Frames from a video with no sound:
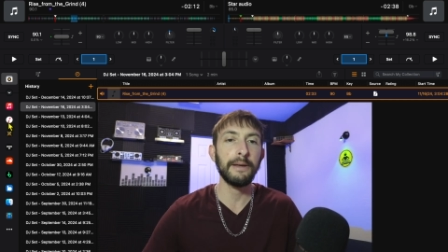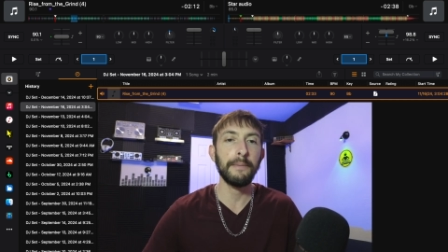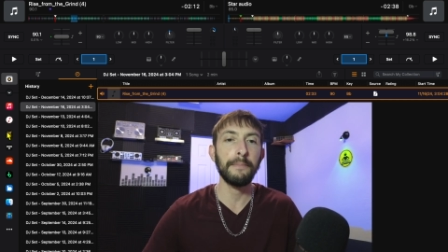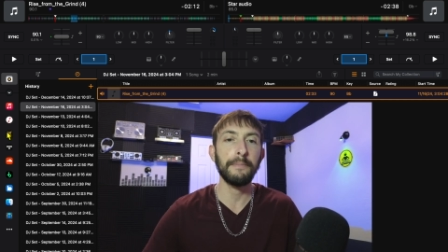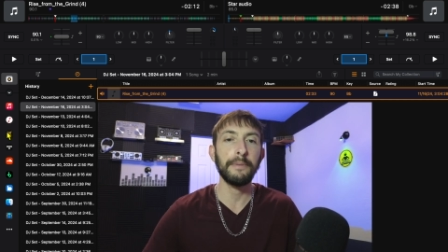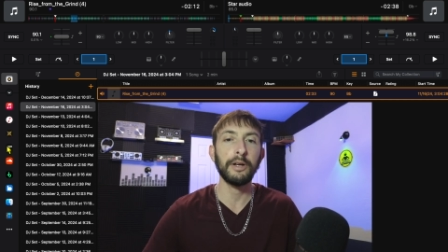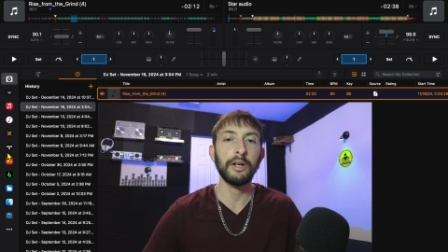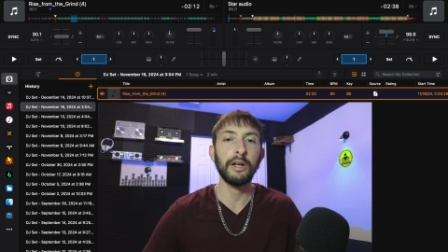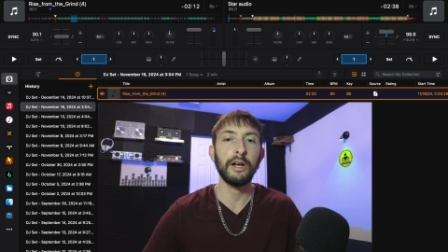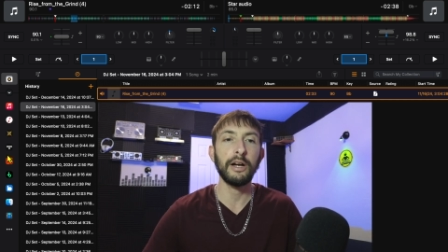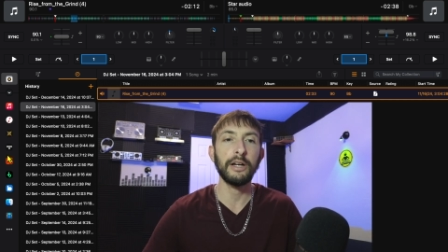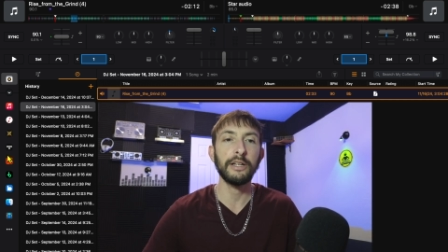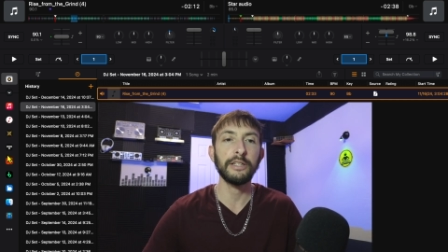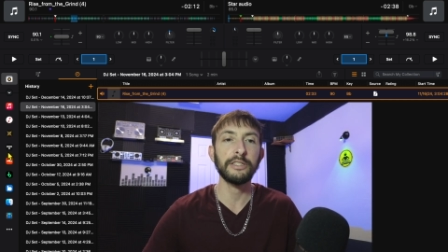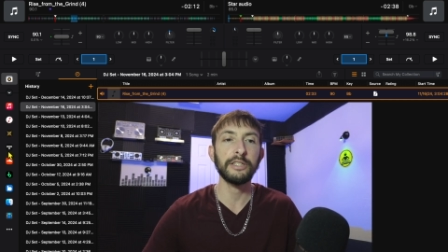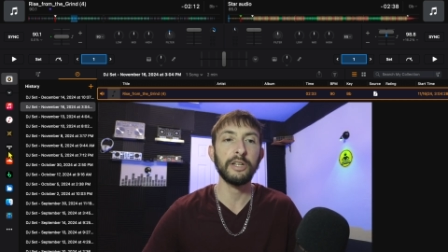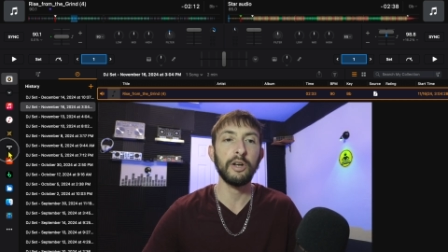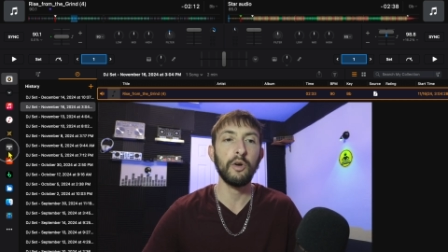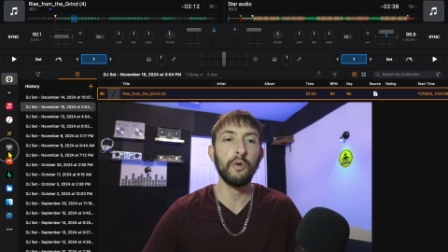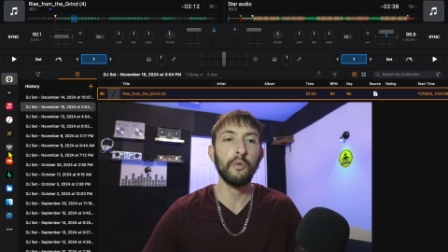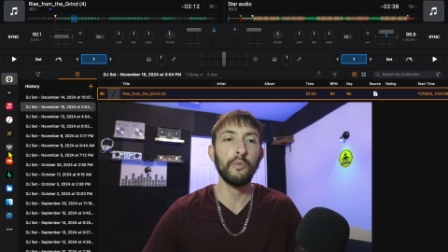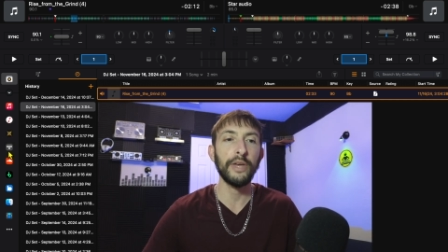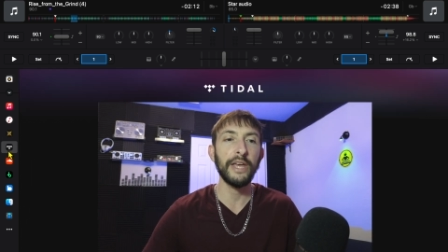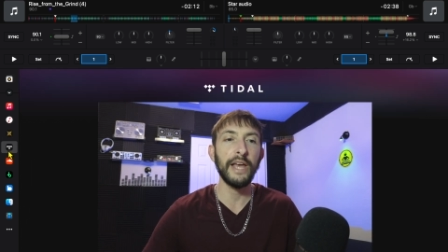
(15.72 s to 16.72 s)
because
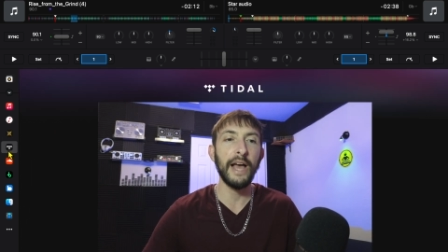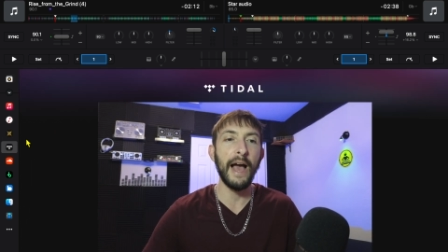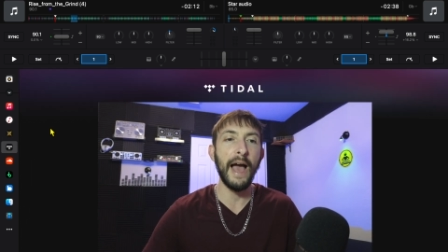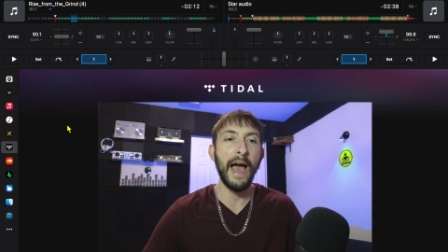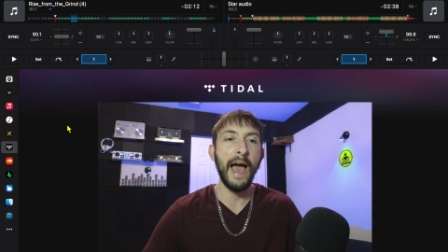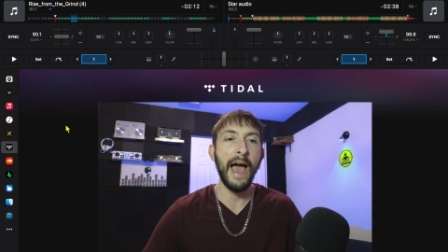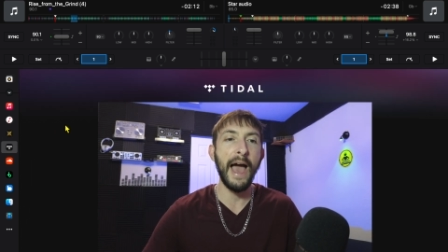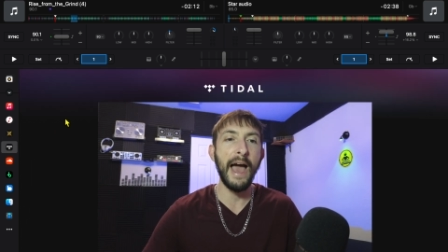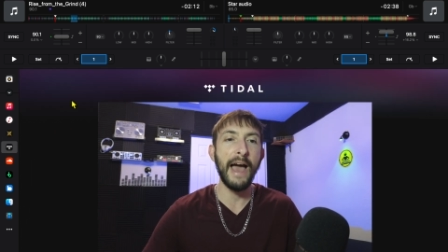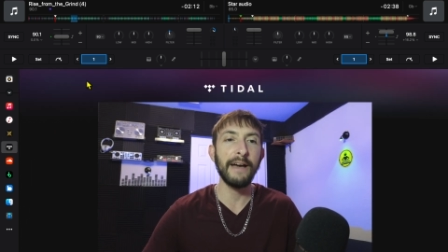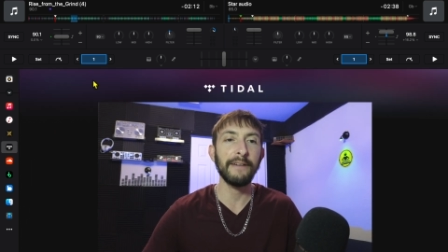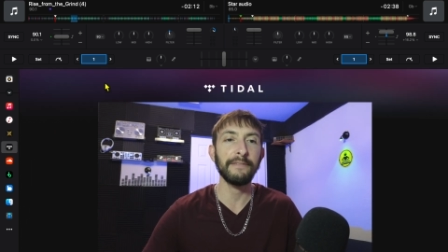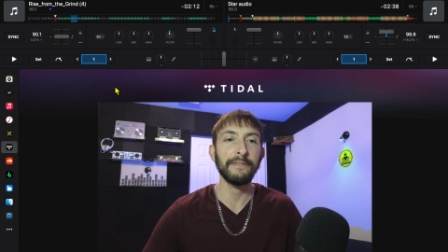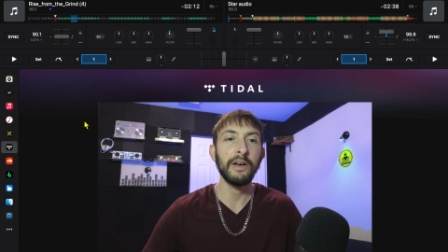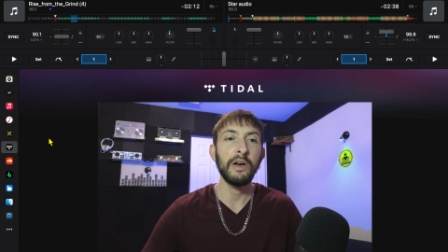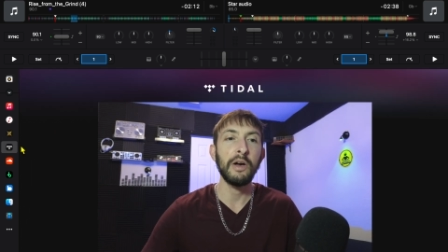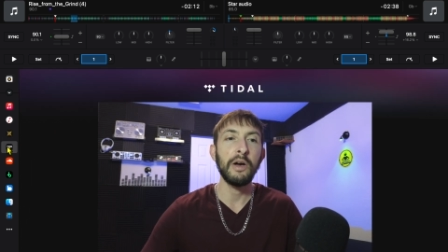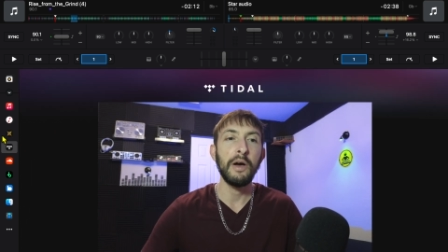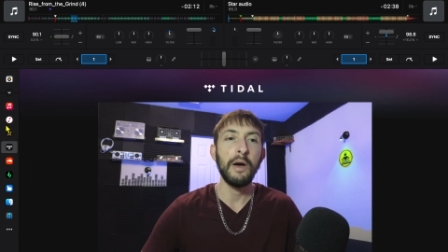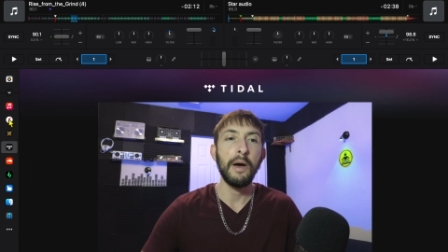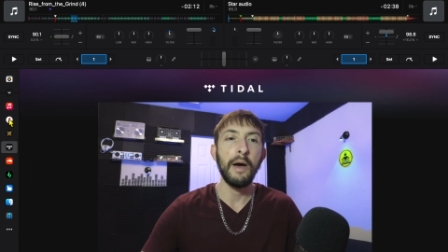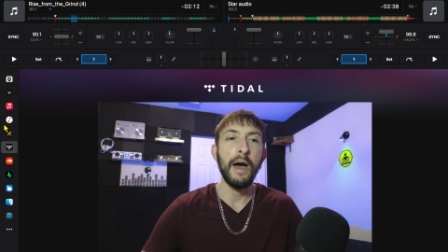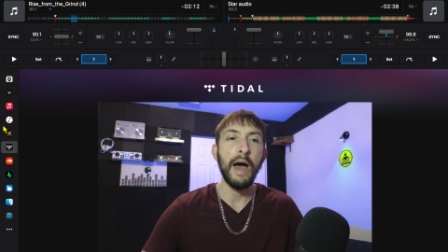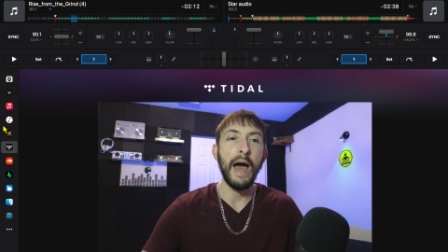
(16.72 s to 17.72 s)
we have
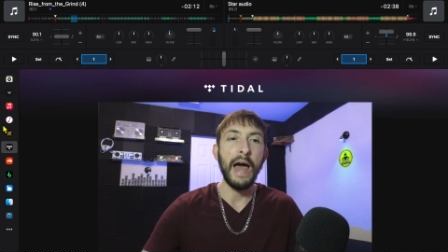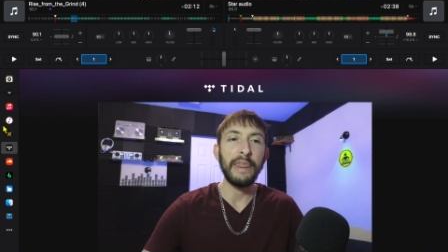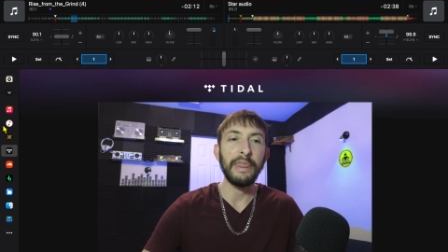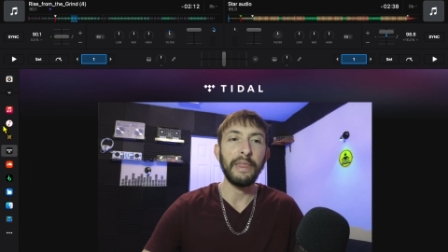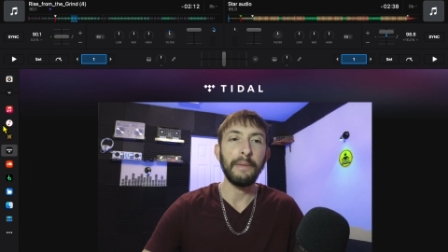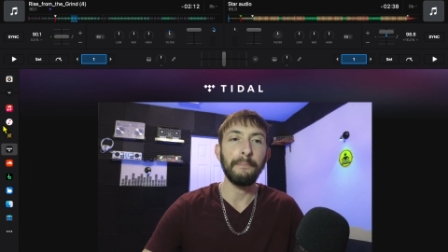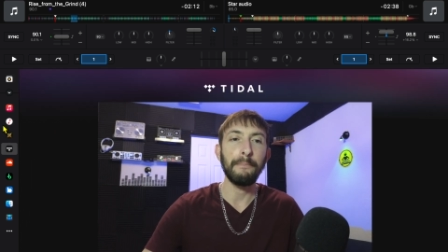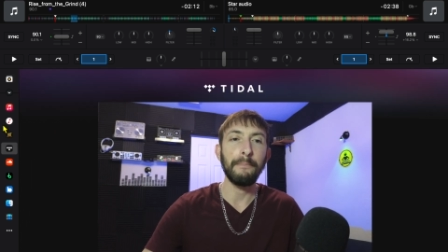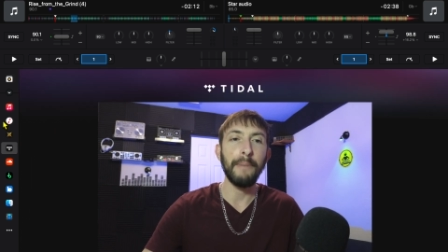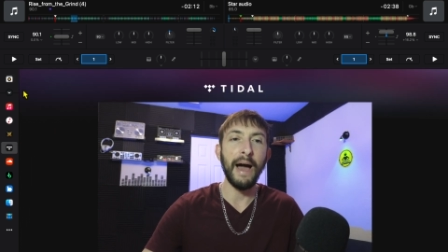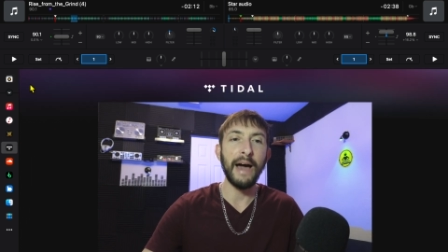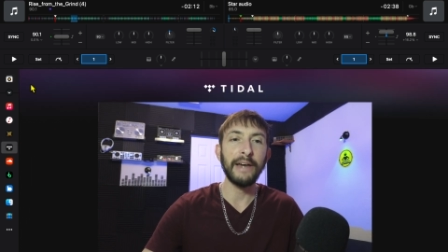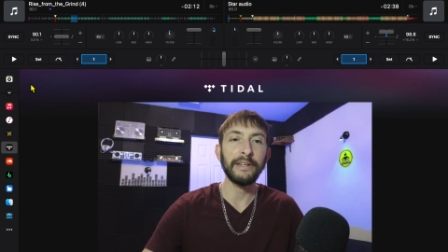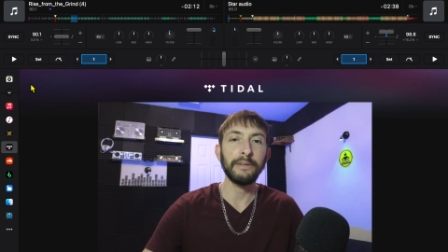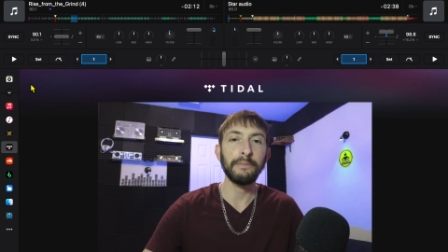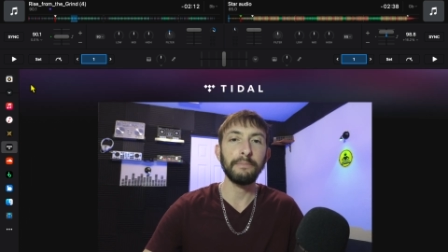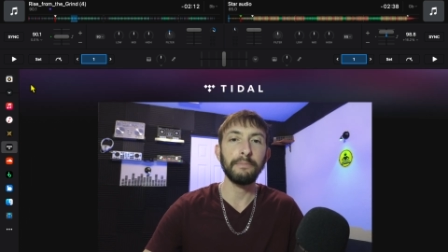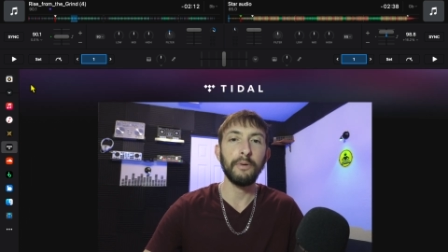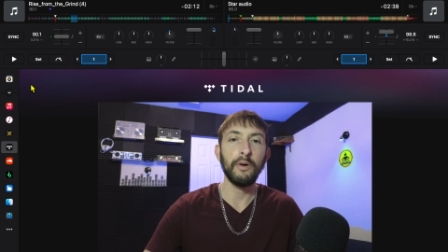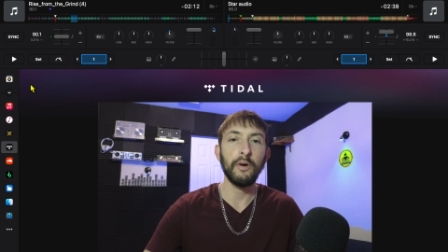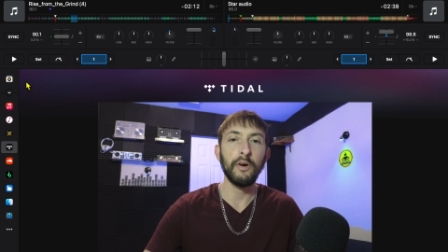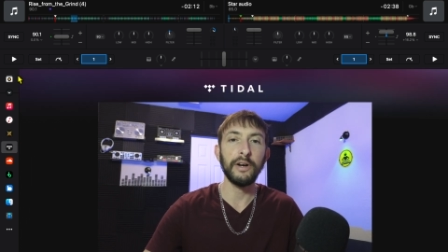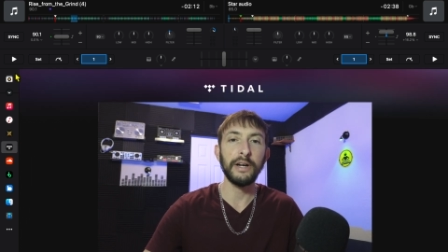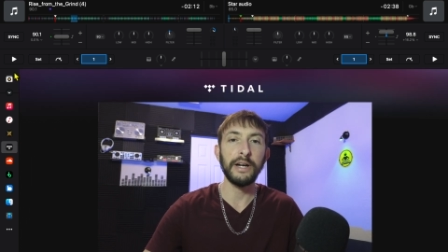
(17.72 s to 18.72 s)
the
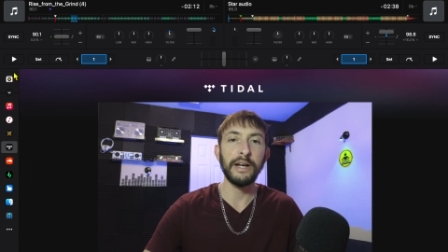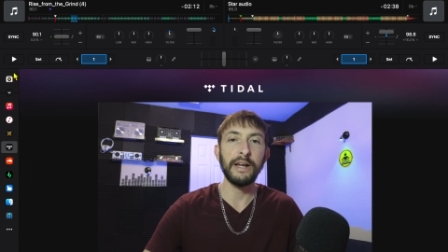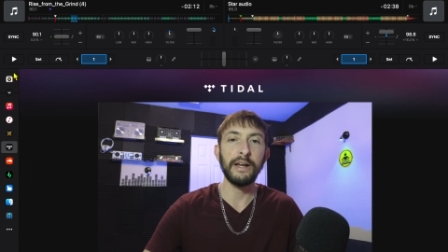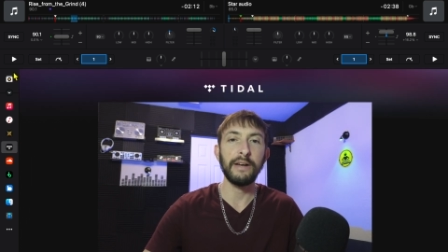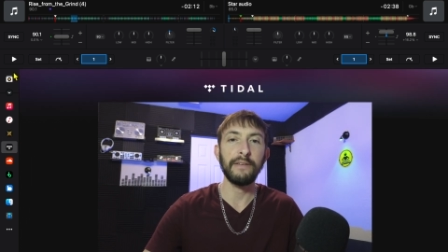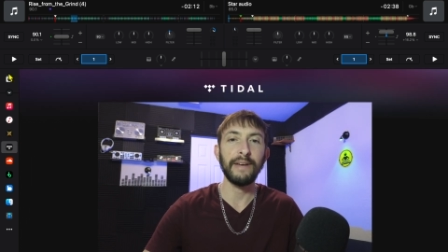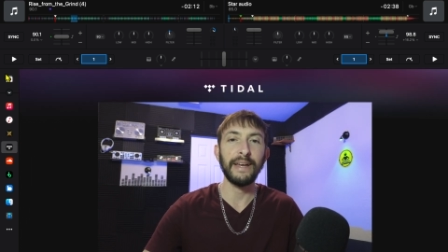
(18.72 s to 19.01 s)
bottom part,